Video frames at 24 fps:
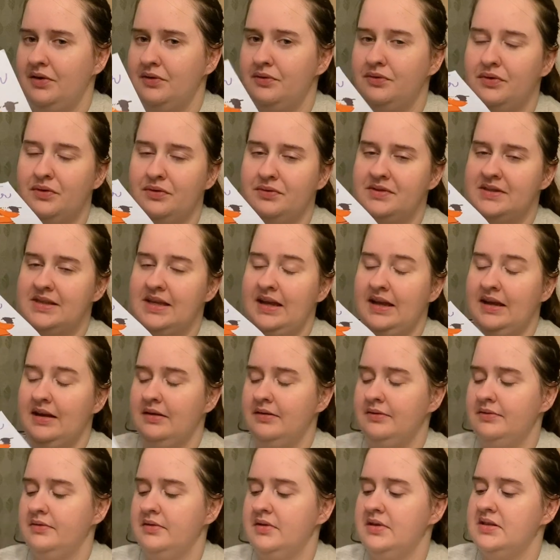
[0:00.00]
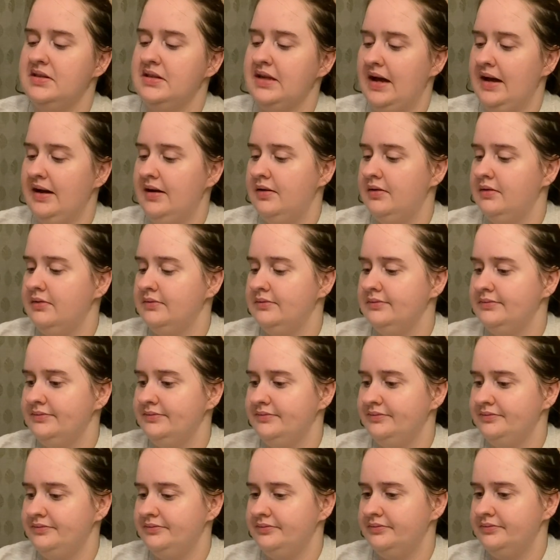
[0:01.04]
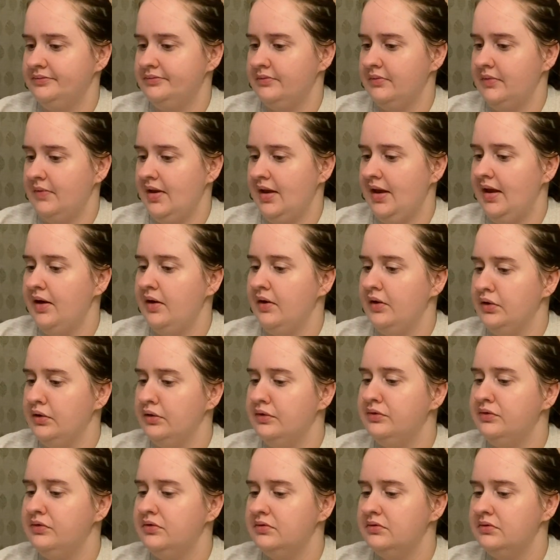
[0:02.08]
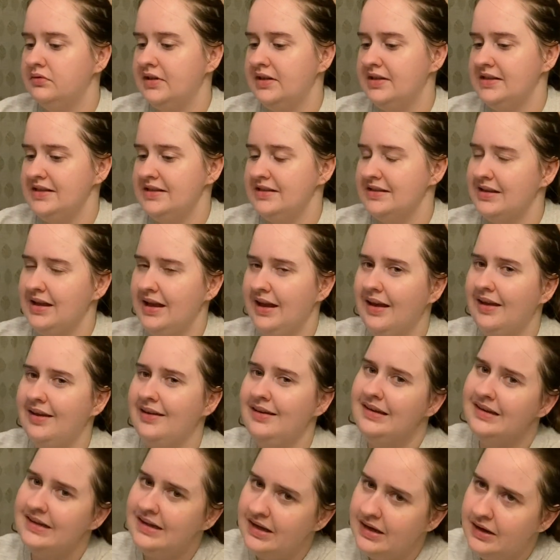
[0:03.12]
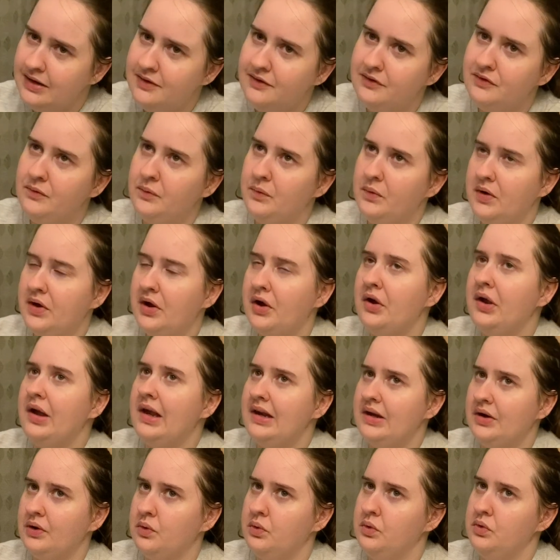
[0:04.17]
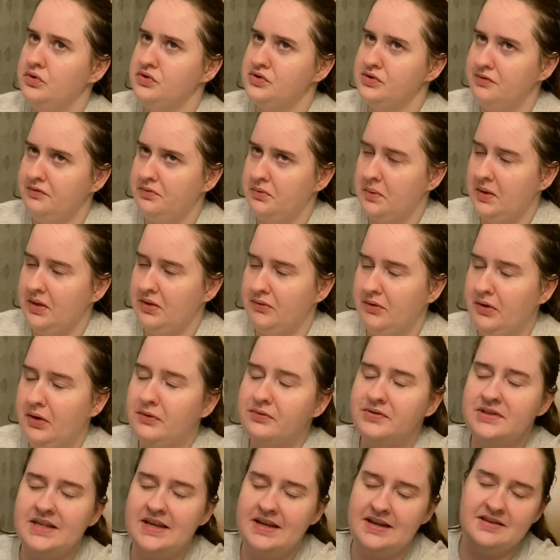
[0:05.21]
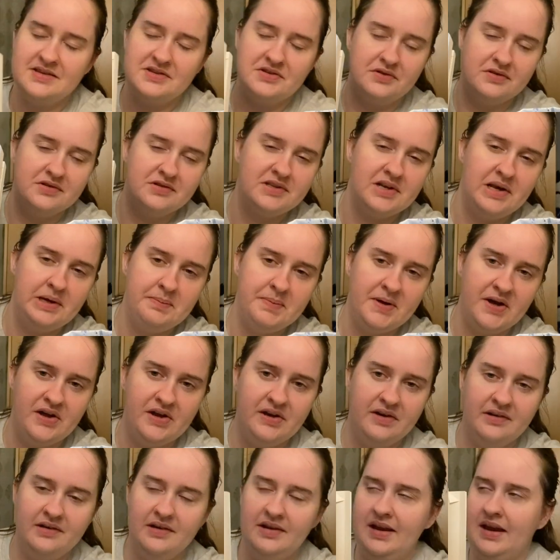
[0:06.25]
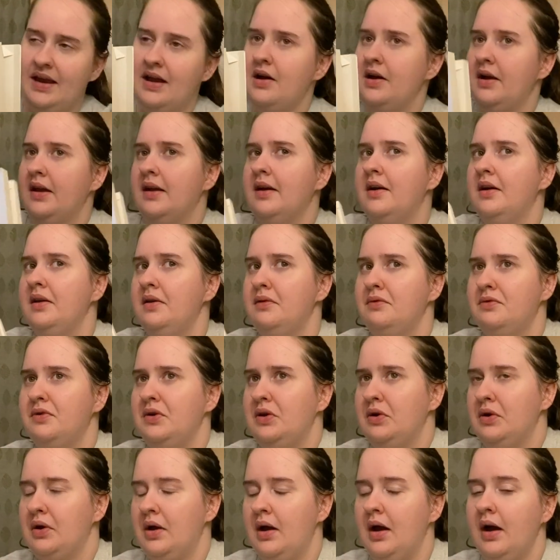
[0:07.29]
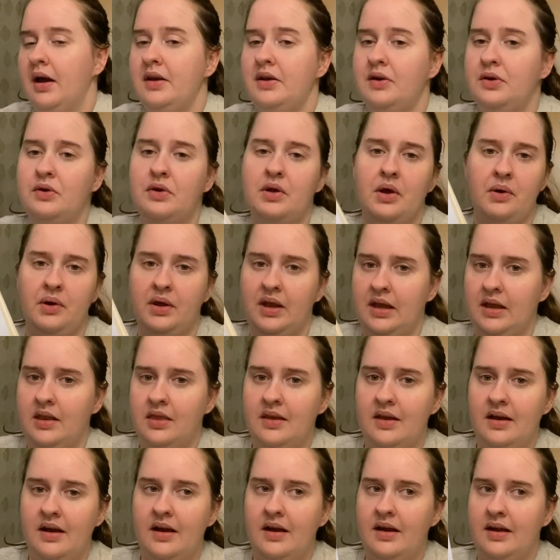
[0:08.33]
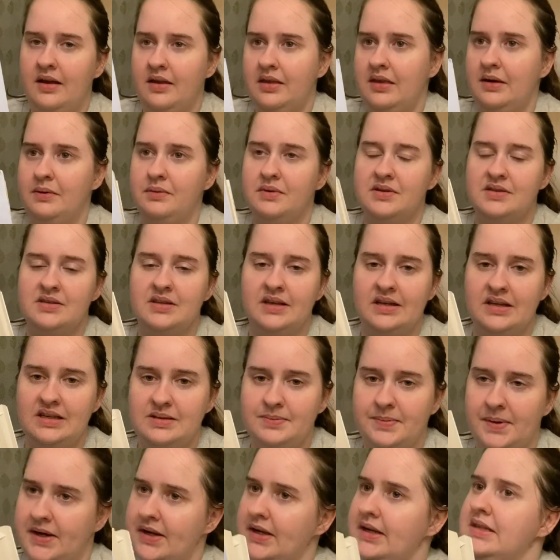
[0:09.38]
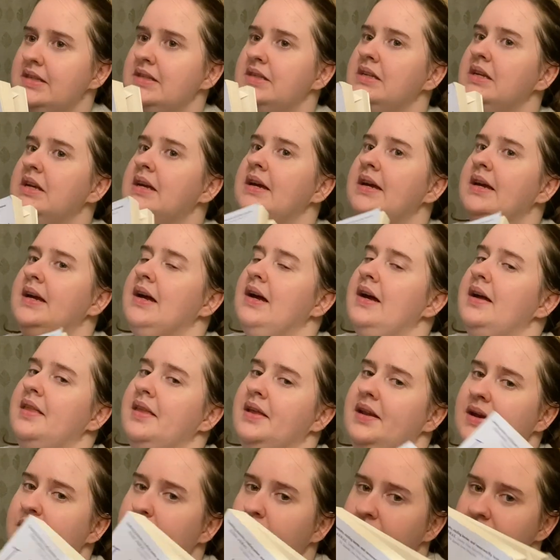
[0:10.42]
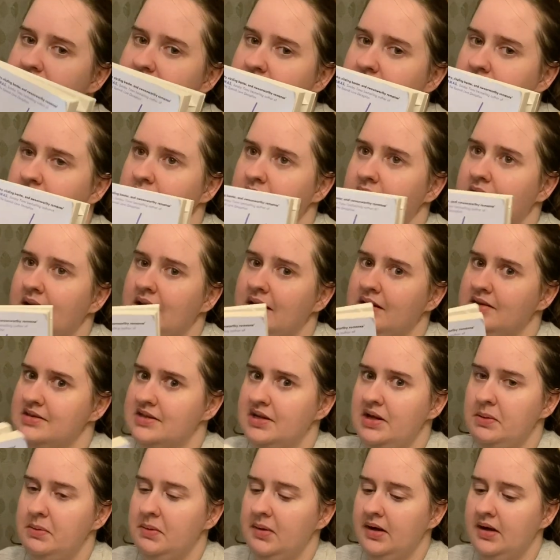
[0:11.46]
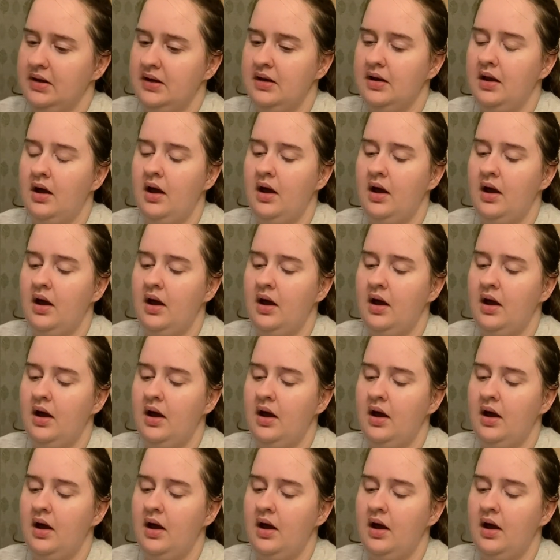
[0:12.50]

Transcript: of obviously set it off, because it's like, if we're going in a quarter of the way through, obviously it's not a slow burn. Like, I kind of knew, I knew going in that there was like spice and that it wasn't like a slow burn.